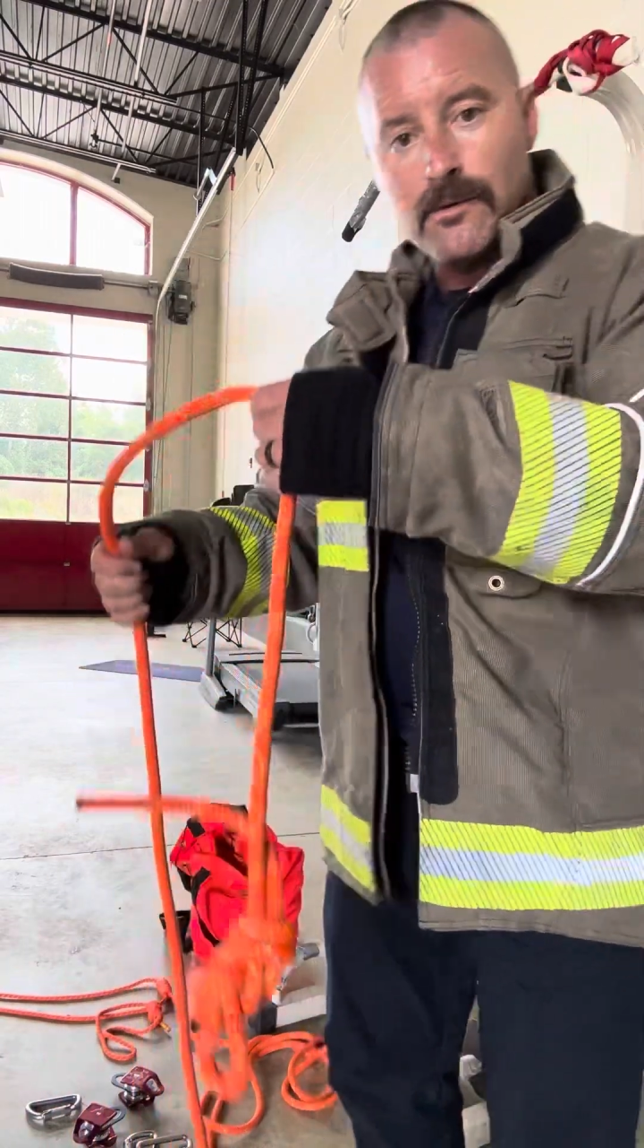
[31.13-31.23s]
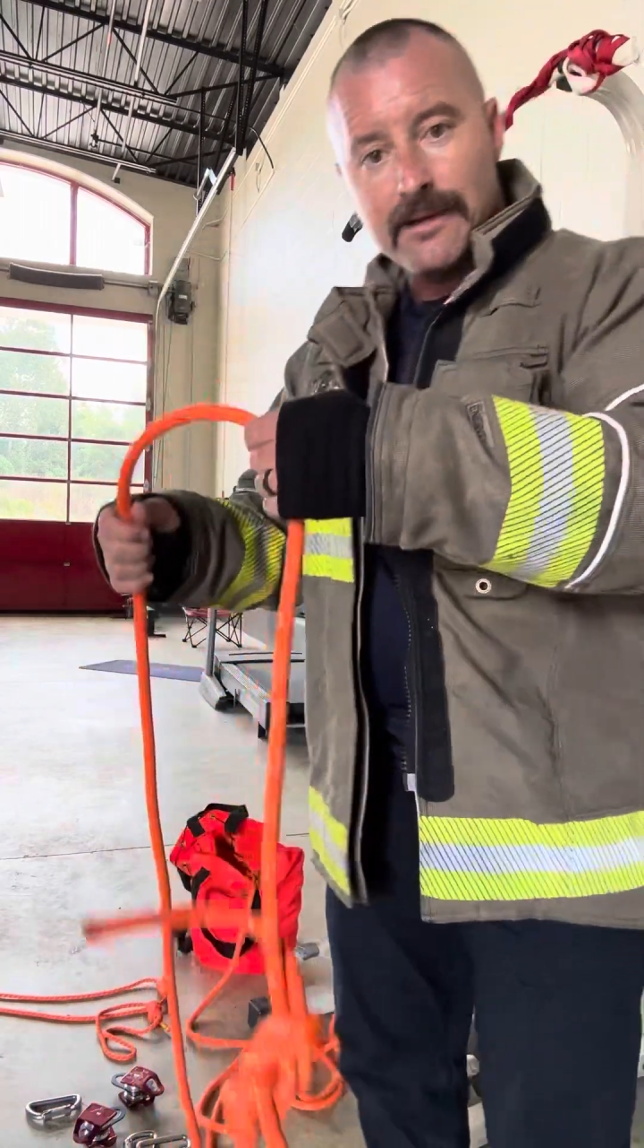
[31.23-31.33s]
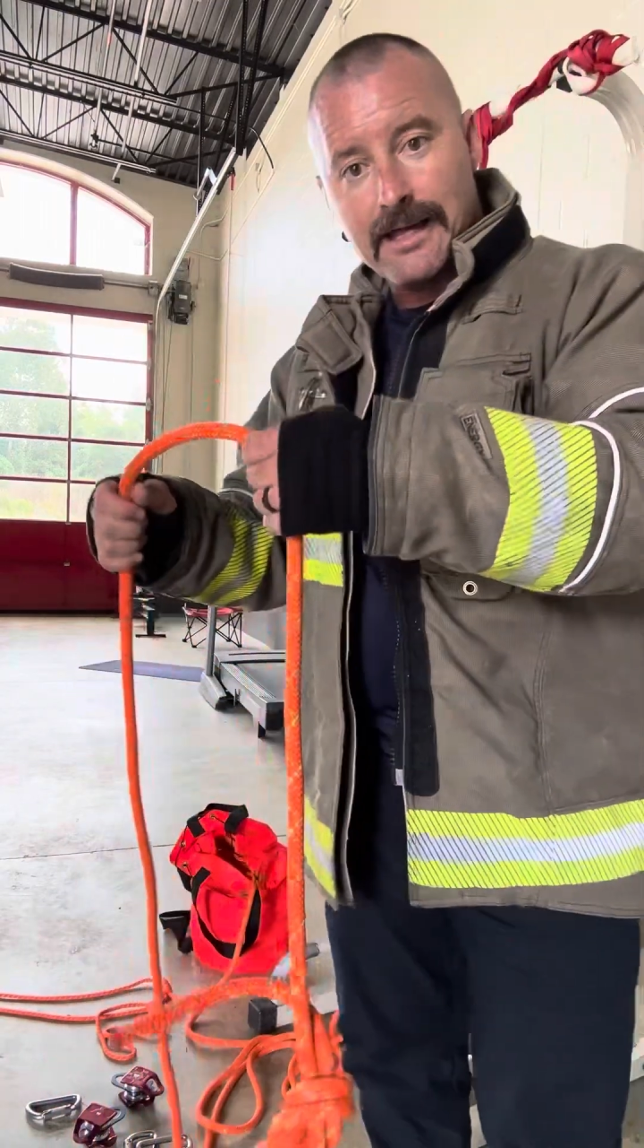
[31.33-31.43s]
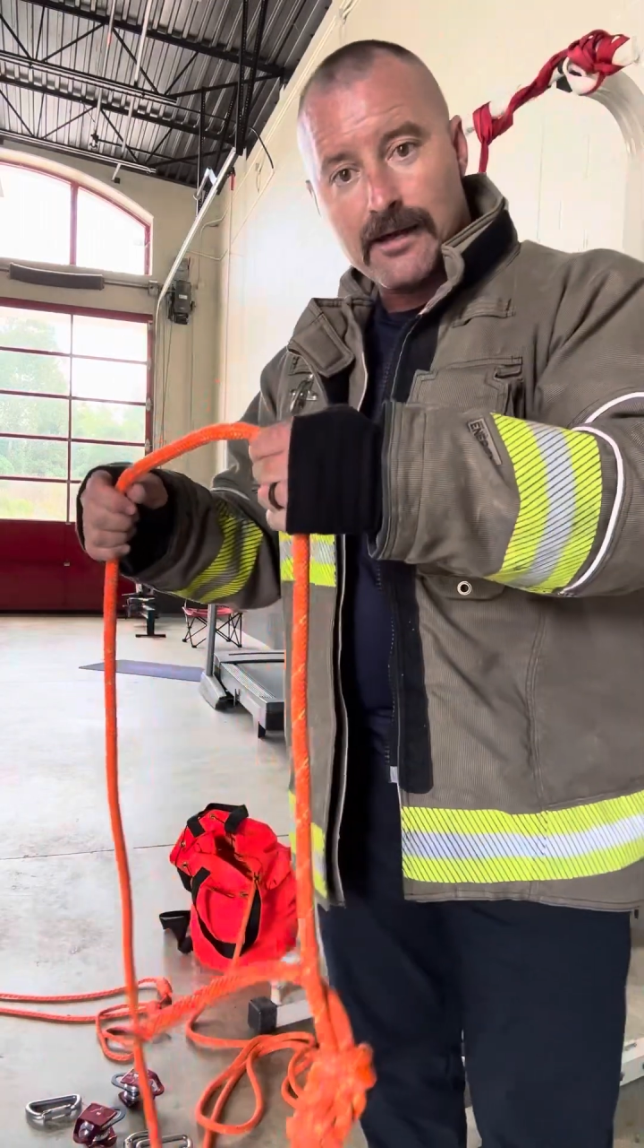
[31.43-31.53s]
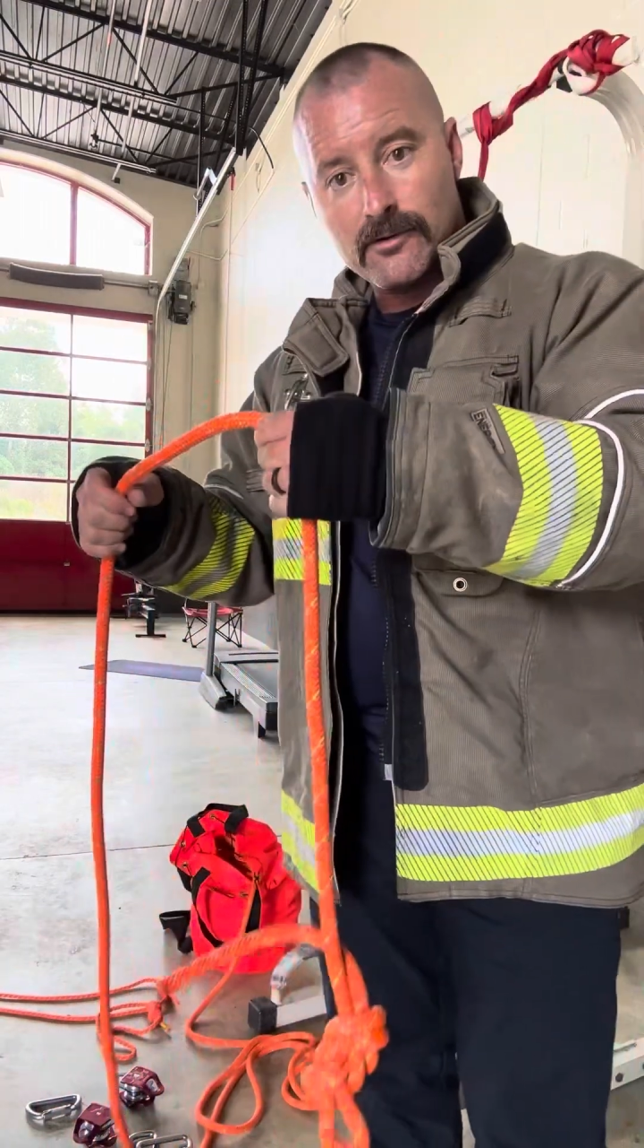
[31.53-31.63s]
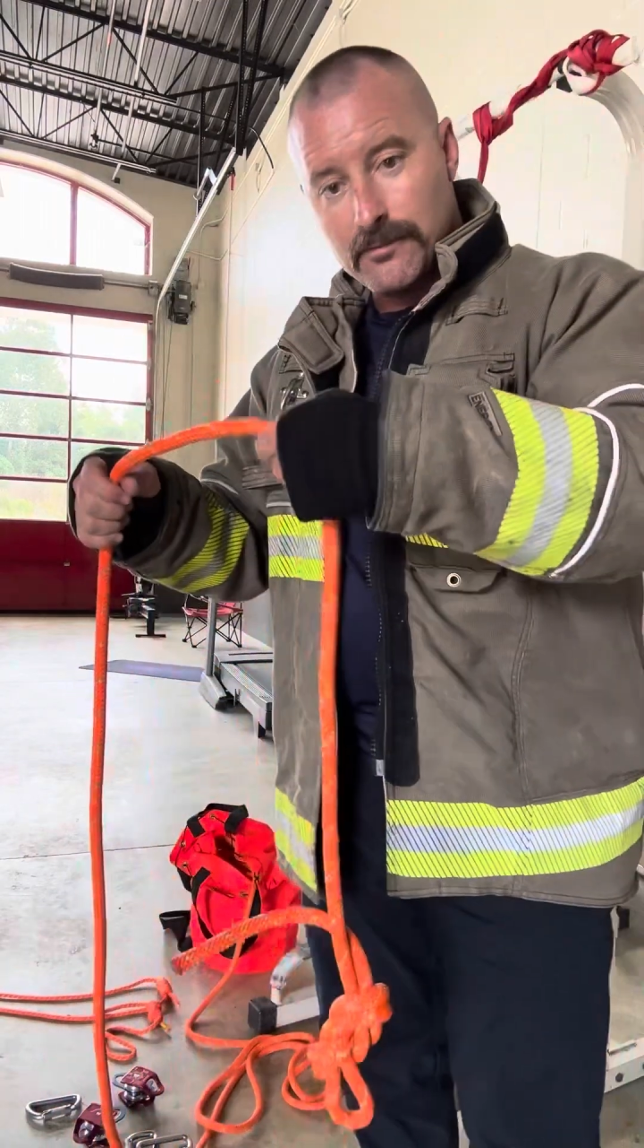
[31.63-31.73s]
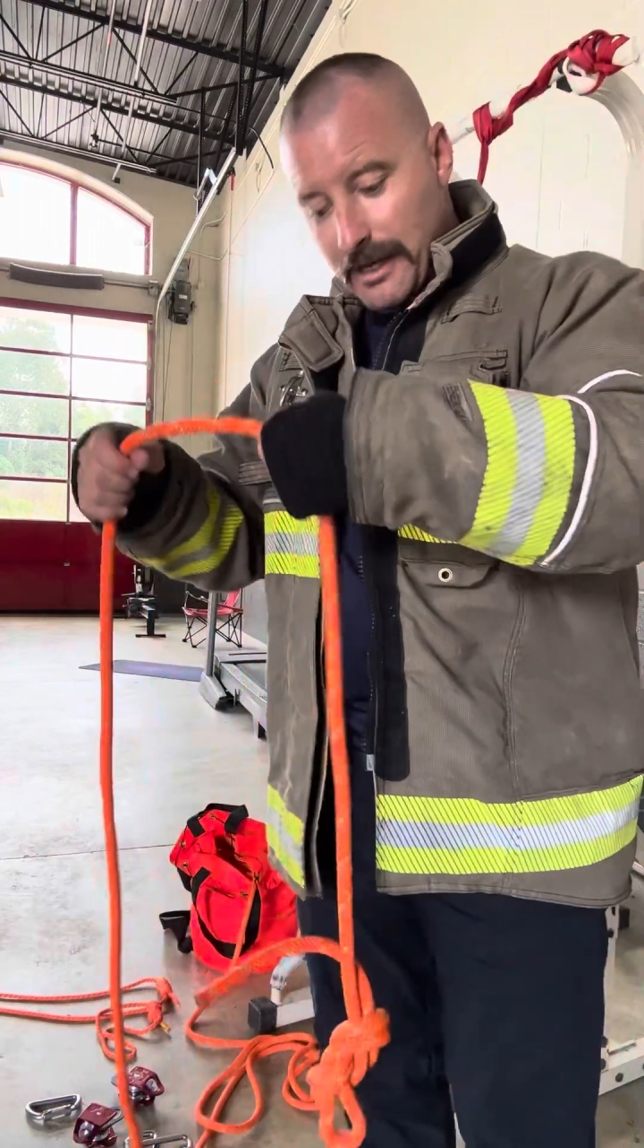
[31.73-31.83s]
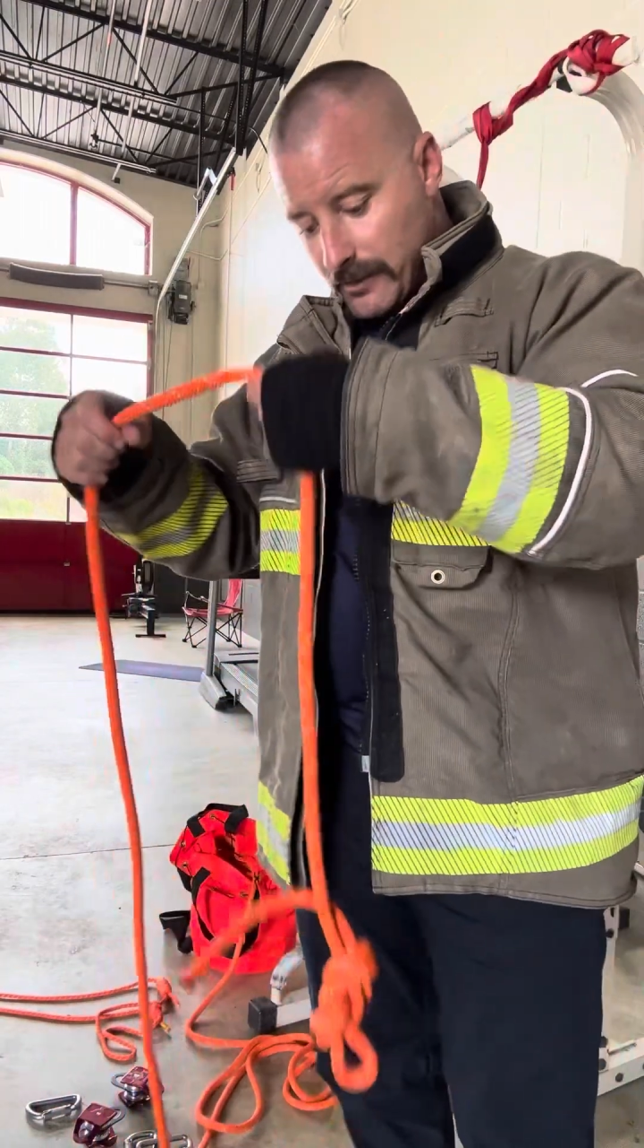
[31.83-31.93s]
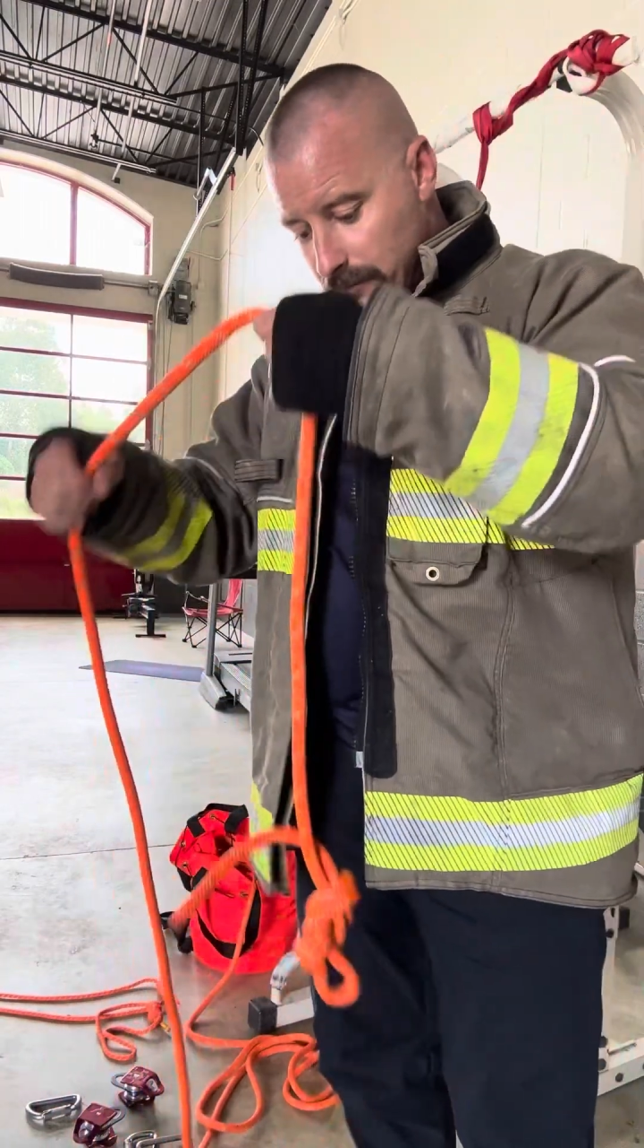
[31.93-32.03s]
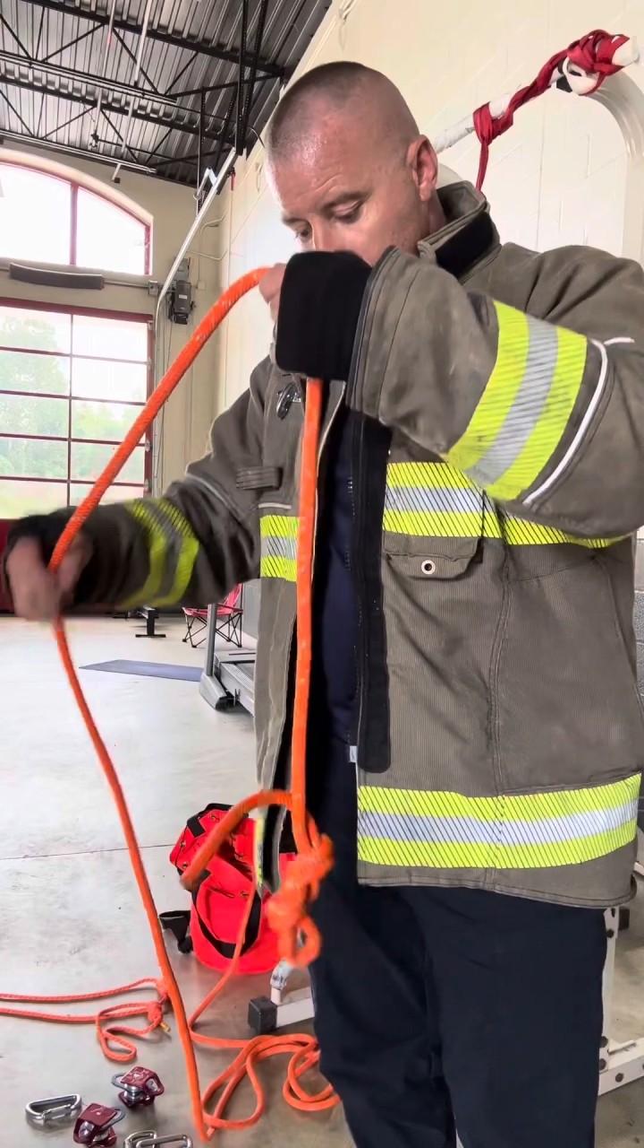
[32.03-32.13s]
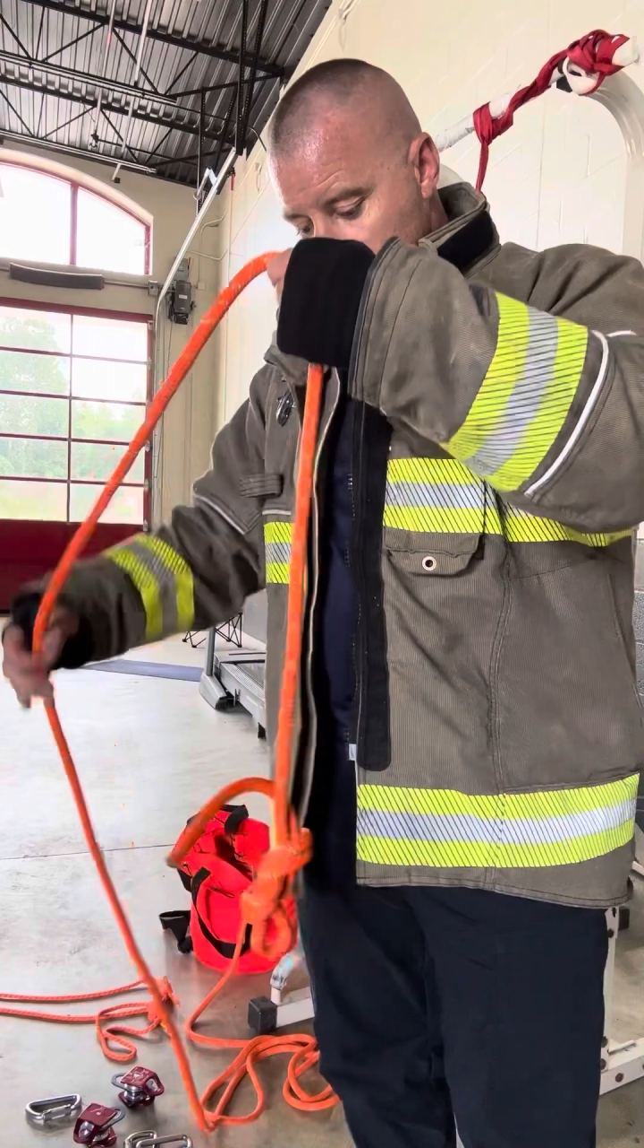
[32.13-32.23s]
my knot on the bottom,